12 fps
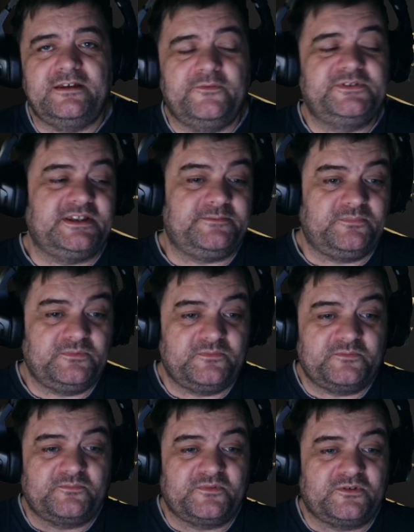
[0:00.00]
Obviously,
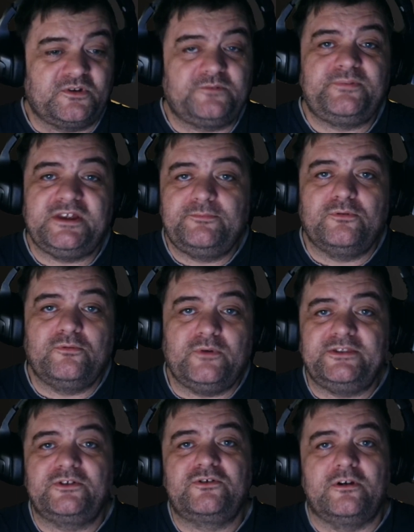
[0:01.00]
good people
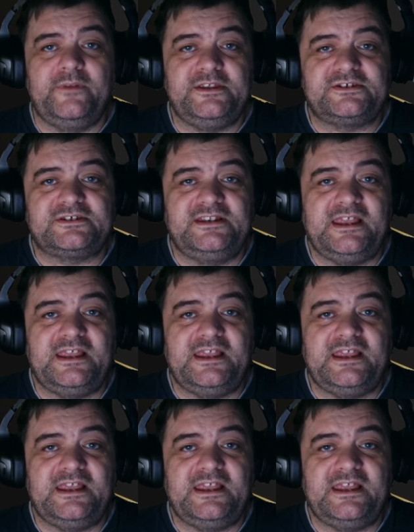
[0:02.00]
in the comments